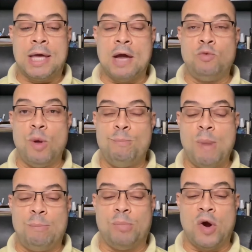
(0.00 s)
can
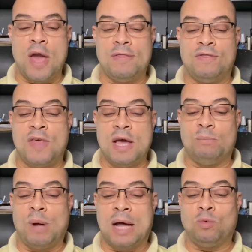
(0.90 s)
remember and think
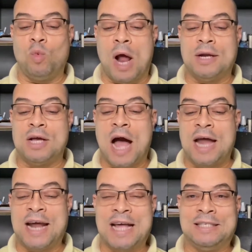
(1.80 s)
about what
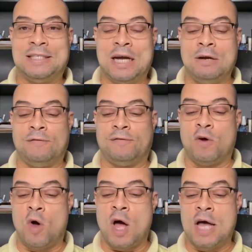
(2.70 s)
God has done
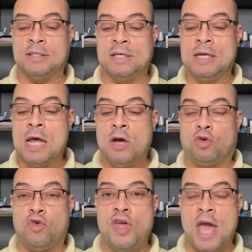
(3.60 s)
for us in
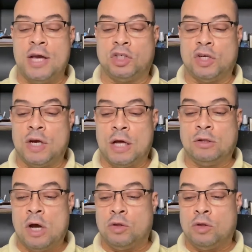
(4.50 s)
creation and